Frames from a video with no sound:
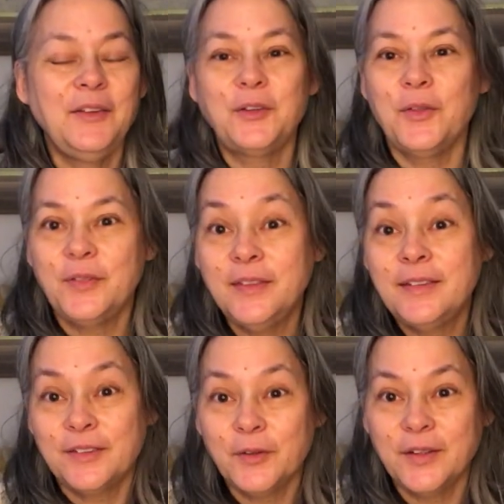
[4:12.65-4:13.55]
So
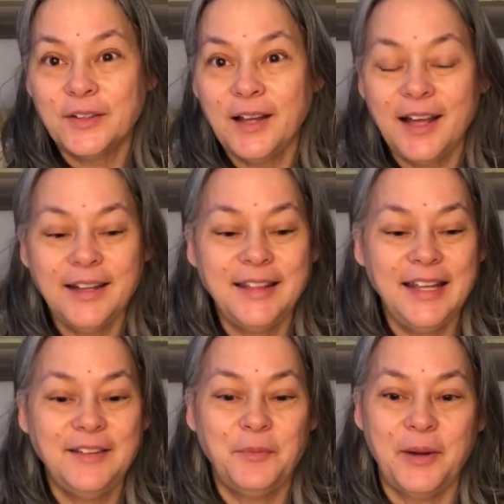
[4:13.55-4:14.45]
there's a lot of
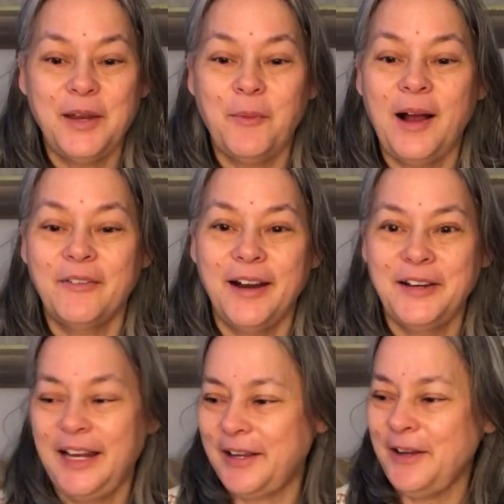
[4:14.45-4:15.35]
things where you walk
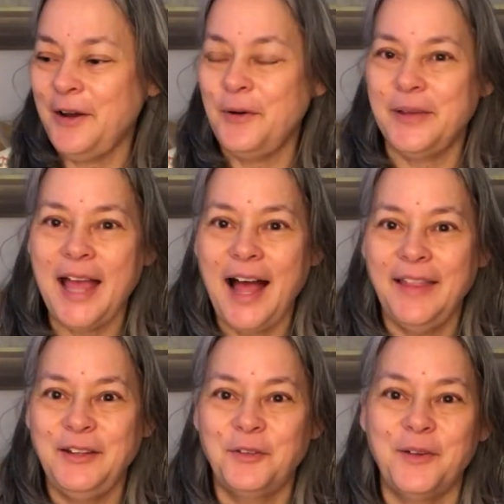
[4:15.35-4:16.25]
around, you're like, oh
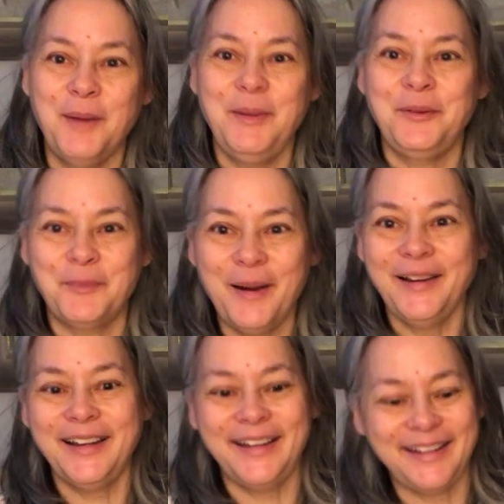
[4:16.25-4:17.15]
yeah, this farmer's
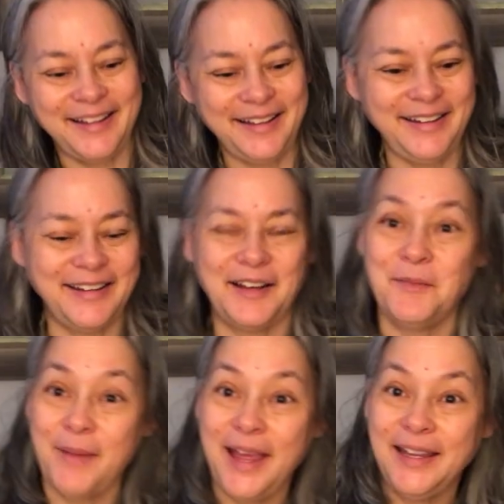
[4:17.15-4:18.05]
market
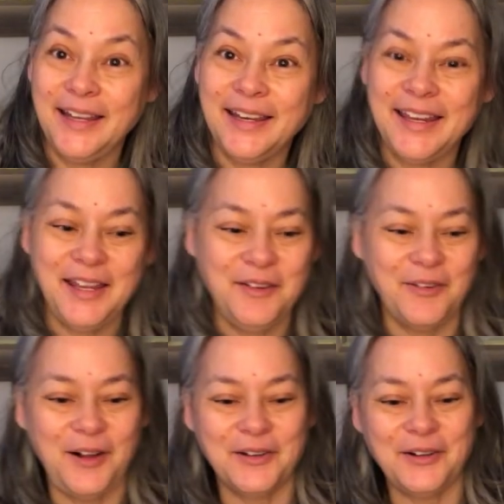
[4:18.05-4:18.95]
that Maggie and Eve
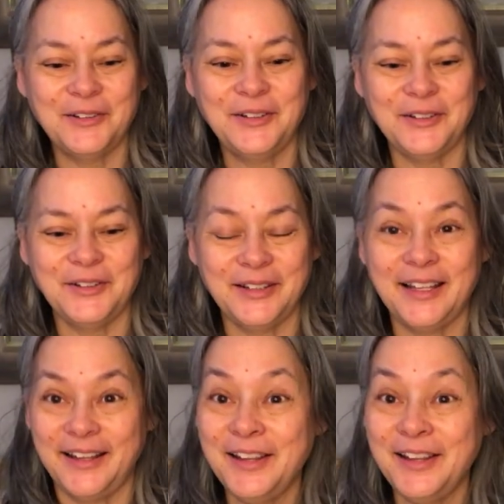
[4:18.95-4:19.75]
all go to,